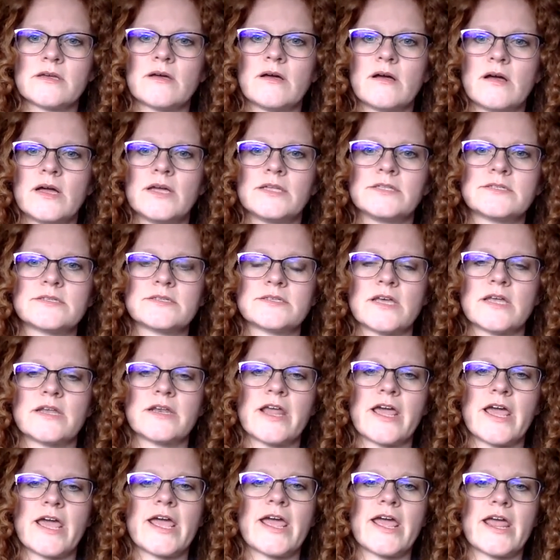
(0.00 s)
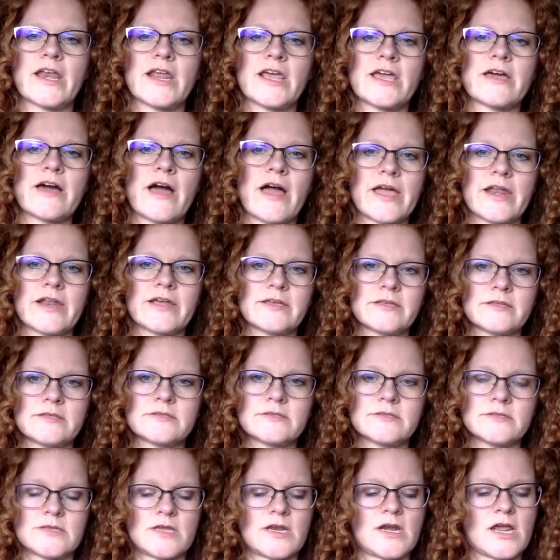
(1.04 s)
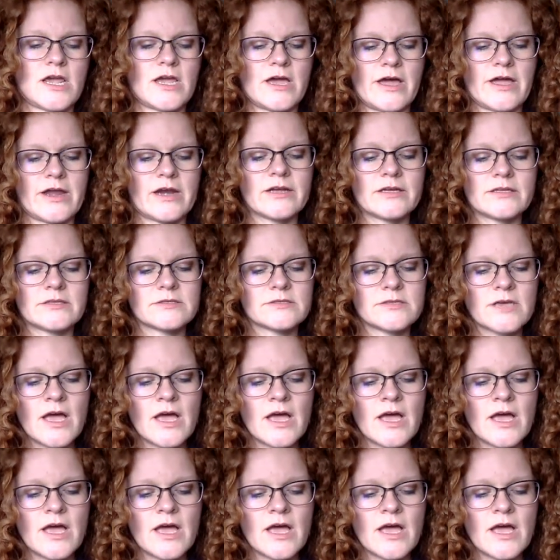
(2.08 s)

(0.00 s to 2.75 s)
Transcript: on Sunday? Any guidance? Any guidance?